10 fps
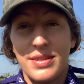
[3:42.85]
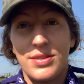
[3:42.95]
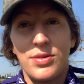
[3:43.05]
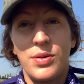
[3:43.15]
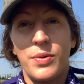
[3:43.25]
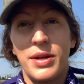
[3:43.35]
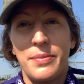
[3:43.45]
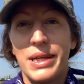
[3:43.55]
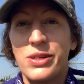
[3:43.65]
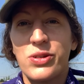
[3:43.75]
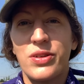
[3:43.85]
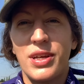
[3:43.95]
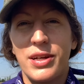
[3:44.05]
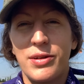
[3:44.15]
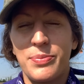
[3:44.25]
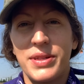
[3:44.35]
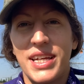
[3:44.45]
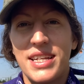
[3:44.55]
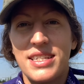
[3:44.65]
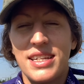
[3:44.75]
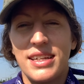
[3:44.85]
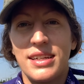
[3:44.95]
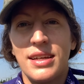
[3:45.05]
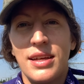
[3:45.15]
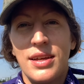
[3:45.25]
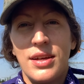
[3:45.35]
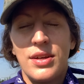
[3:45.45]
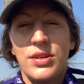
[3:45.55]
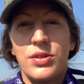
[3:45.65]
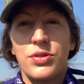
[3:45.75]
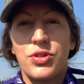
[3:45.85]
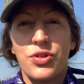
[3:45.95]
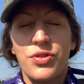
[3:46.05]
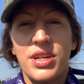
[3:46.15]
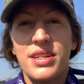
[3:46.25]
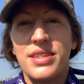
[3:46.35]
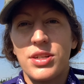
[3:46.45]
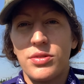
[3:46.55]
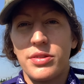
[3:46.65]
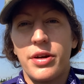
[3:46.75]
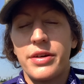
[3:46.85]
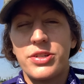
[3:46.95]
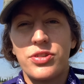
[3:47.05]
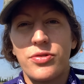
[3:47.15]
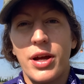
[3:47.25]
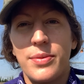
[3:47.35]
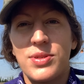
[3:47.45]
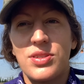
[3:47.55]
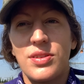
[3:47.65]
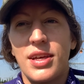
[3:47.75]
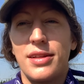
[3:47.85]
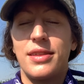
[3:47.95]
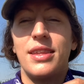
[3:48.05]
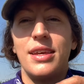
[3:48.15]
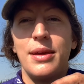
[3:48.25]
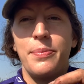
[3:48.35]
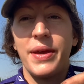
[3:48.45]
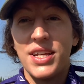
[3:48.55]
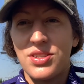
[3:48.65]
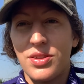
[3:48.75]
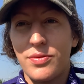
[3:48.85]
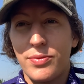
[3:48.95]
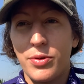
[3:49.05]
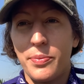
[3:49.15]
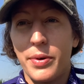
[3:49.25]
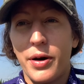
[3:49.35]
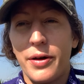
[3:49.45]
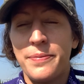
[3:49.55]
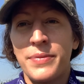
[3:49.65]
So you want to make sure that you're planting your trees and your large shrubs so that the base of the root ball